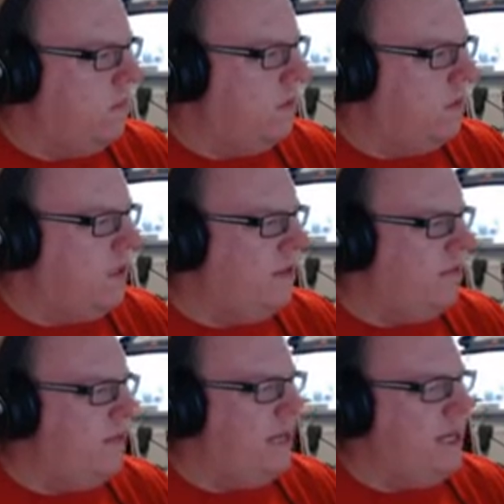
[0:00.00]
Well,
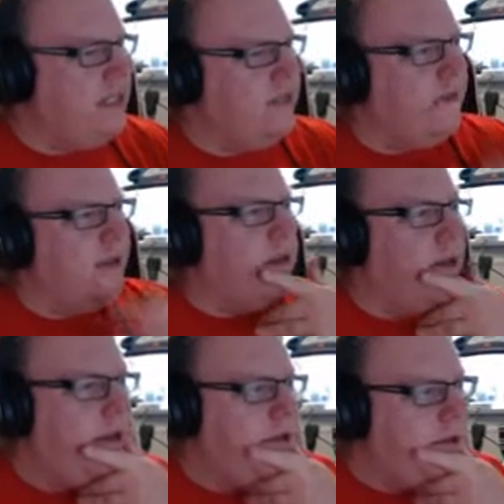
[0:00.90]
here's the thing,
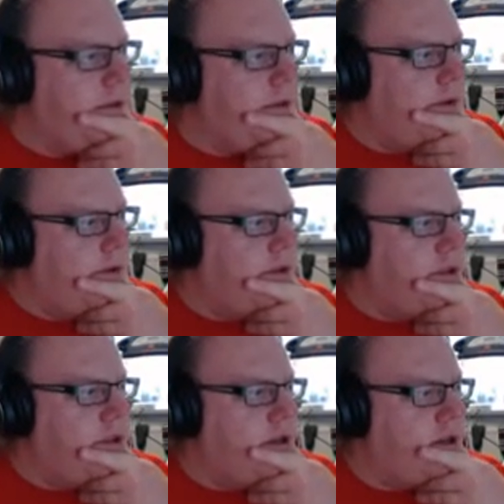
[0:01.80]
like,
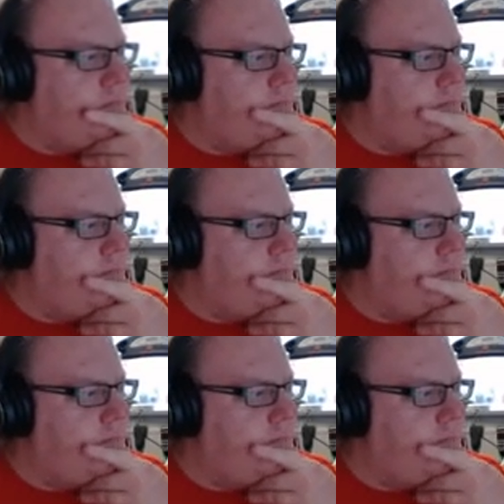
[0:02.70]
the